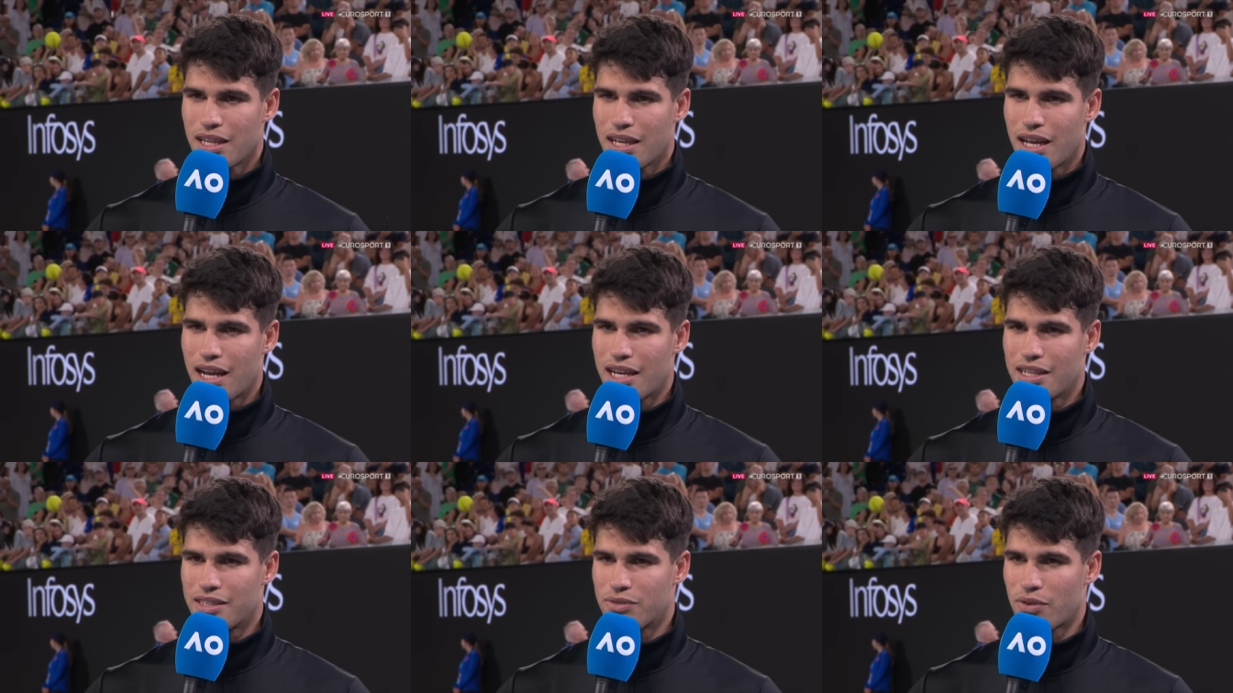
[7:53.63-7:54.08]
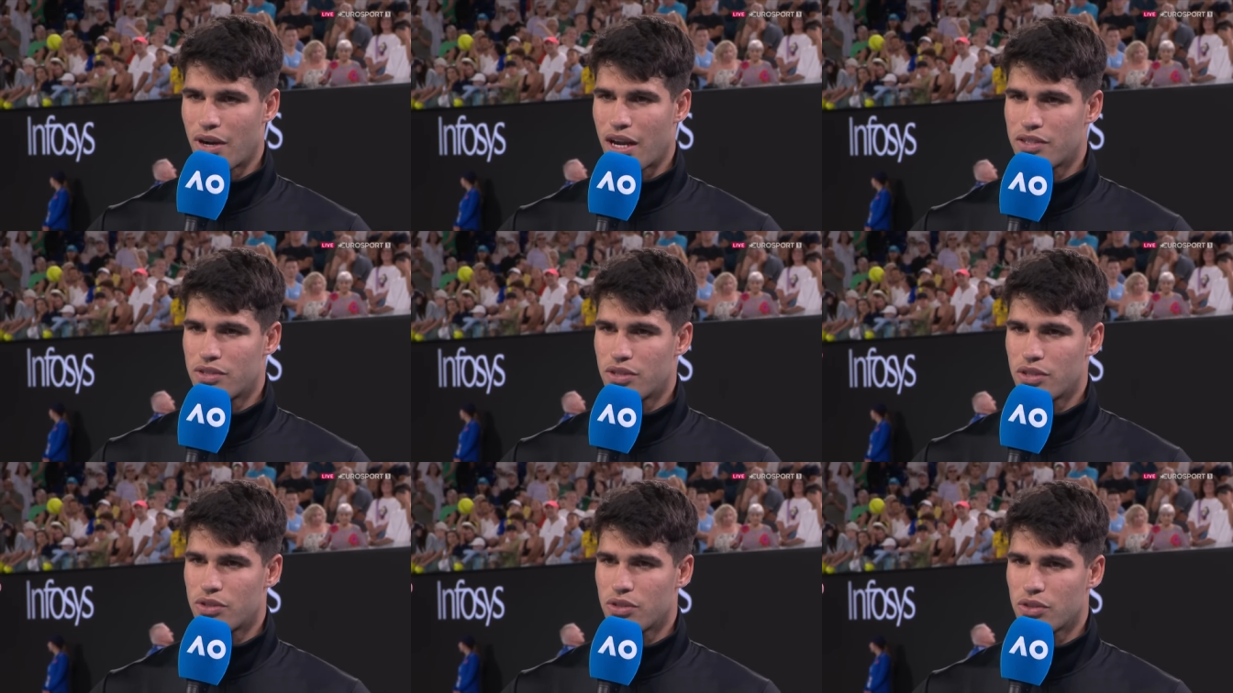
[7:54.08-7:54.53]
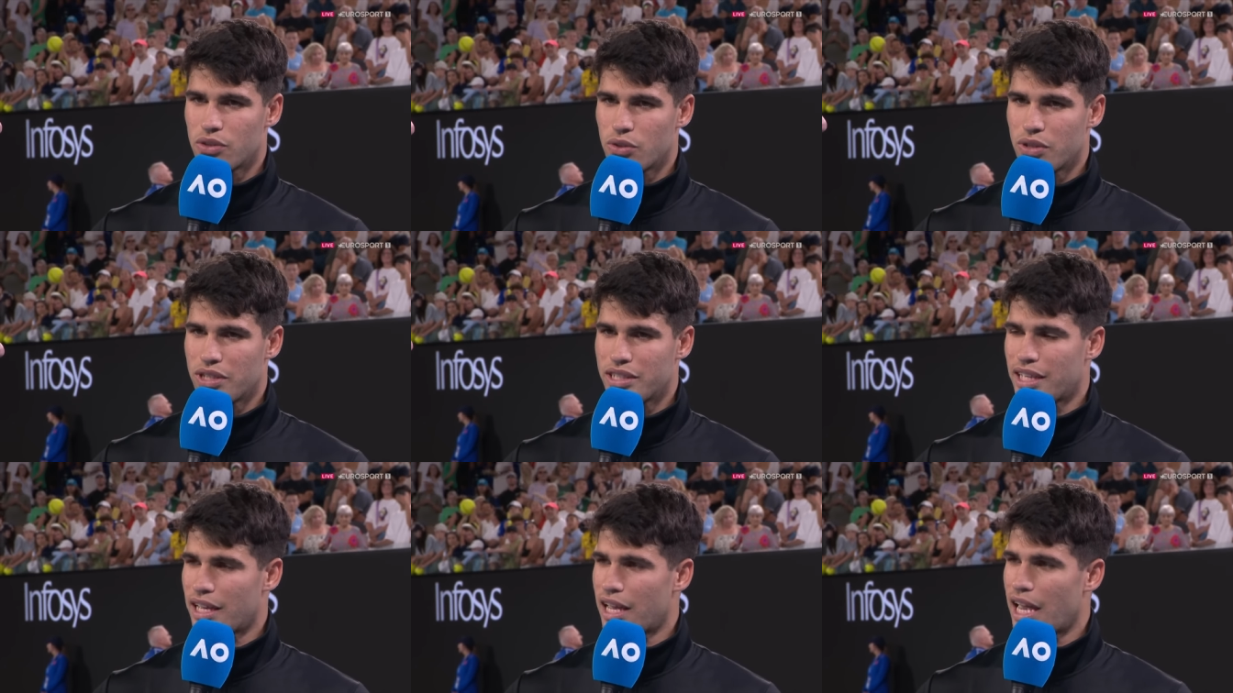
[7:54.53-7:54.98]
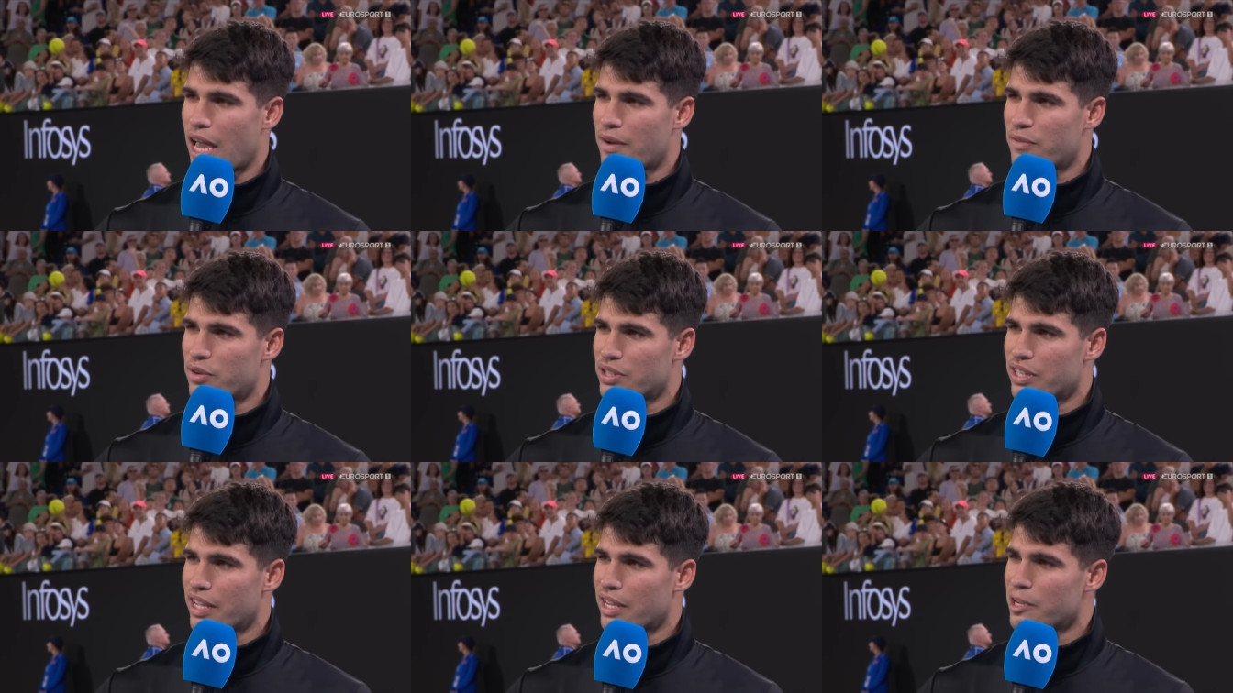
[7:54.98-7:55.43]
I try to do it
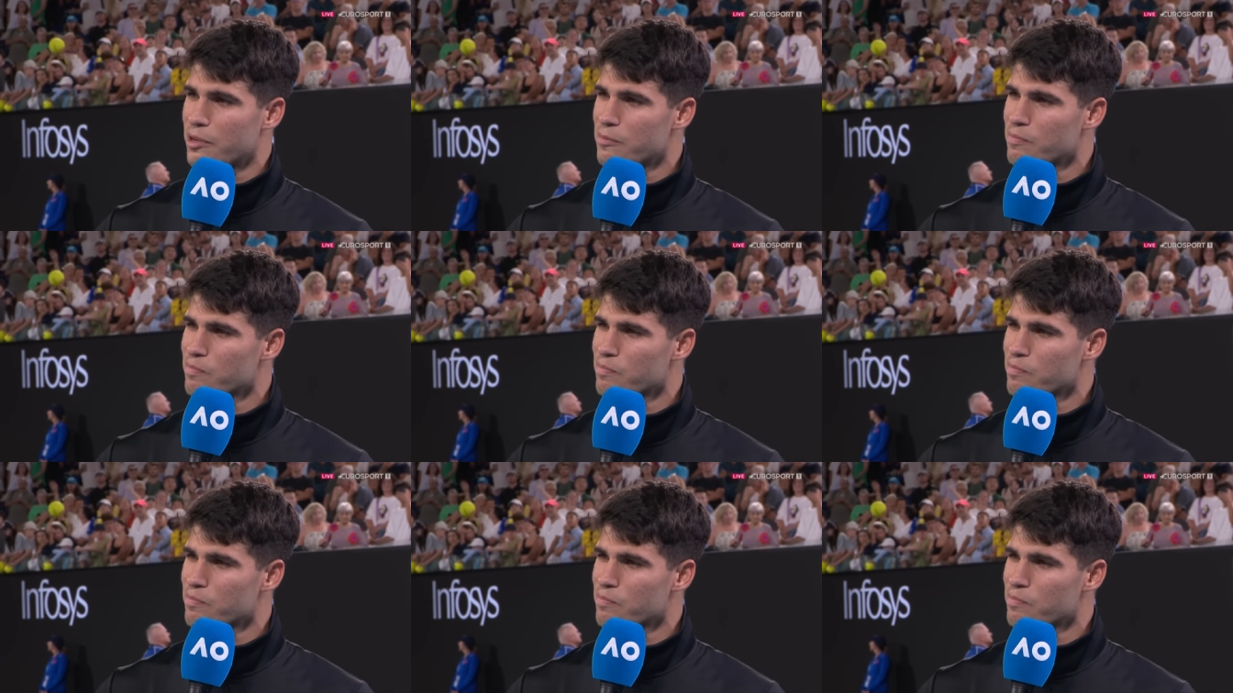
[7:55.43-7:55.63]
every day.